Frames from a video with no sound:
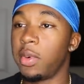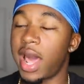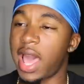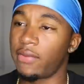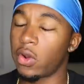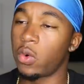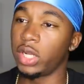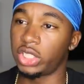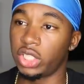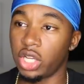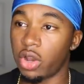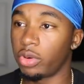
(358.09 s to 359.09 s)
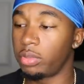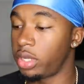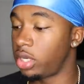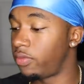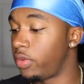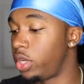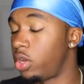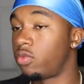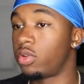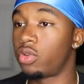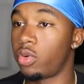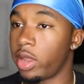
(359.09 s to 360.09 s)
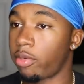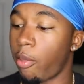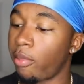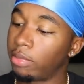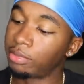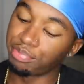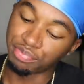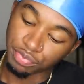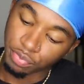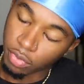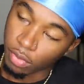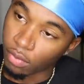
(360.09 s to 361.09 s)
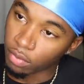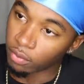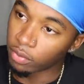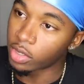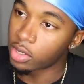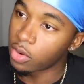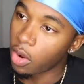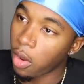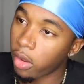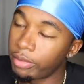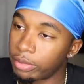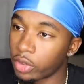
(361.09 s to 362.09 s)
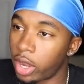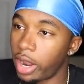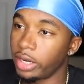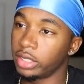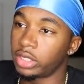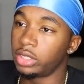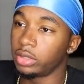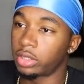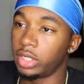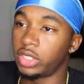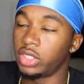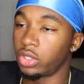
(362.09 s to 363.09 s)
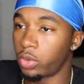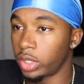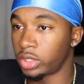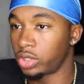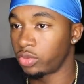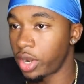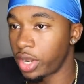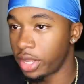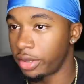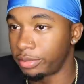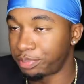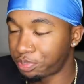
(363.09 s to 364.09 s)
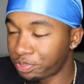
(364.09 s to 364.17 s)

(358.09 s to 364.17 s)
But I have a question. Y'all want to be in the video real quick? Yeah, yeah, yeah, yeah. All right, this is the this is the question now.